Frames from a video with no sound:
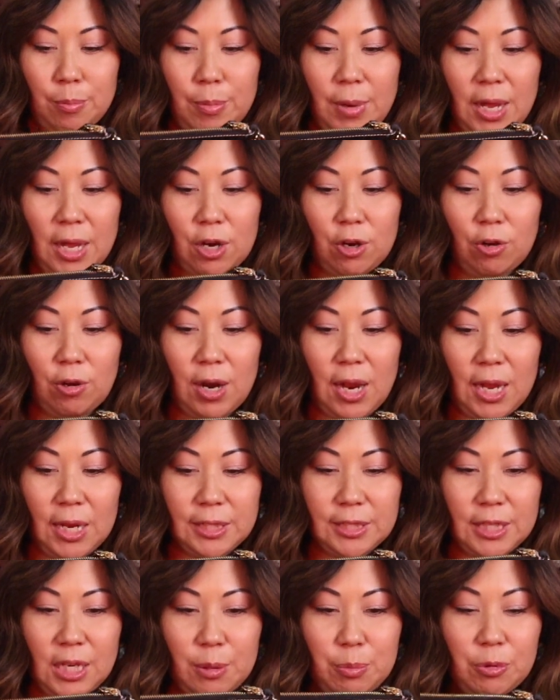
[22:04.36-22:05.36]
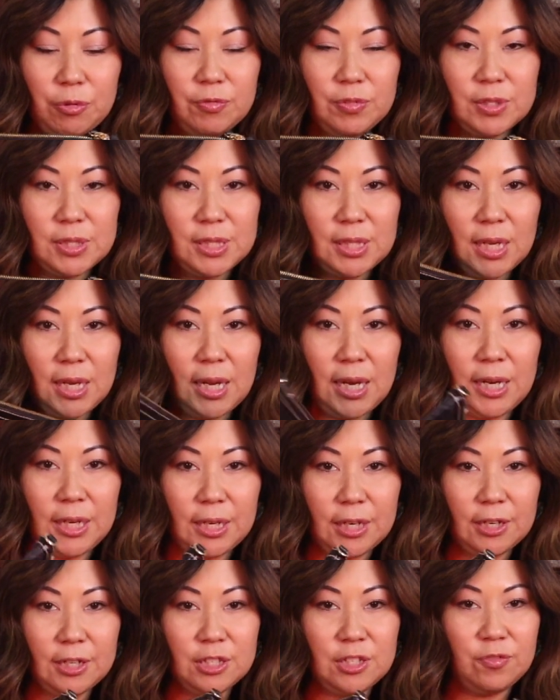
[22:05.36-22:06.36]
mock croc type of design,
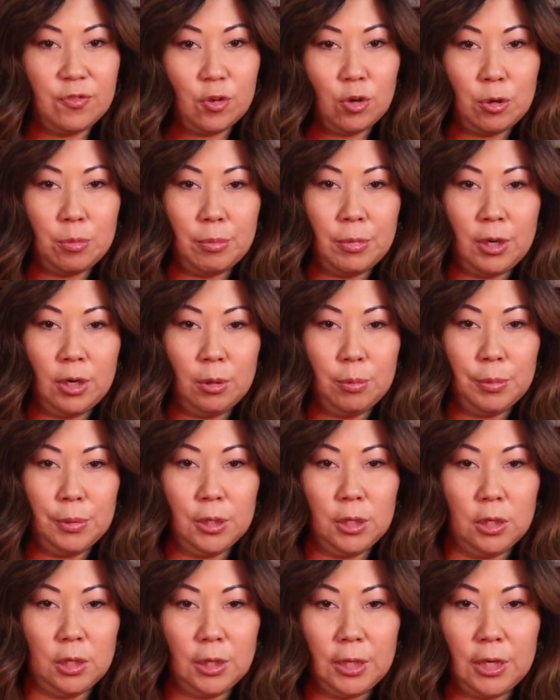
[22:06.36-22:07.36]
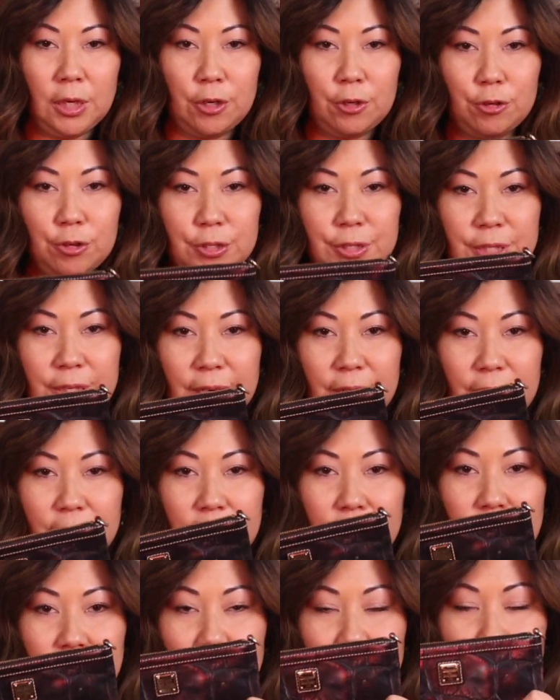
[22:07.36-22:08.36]
and it's very minimal and
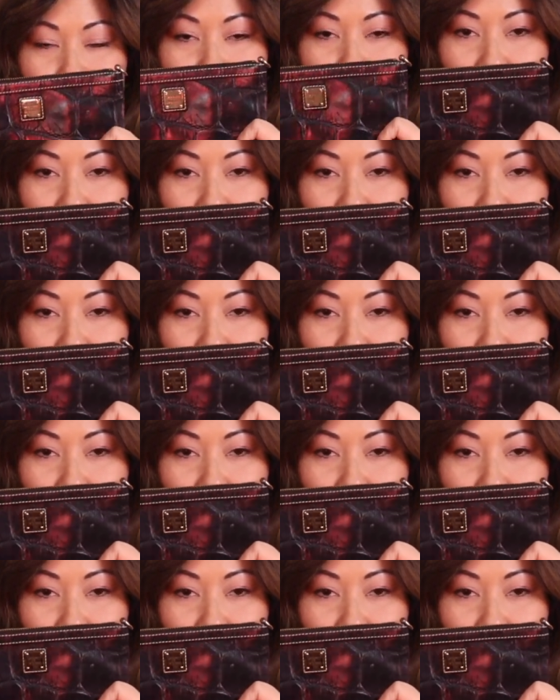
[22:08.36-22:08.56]
understated and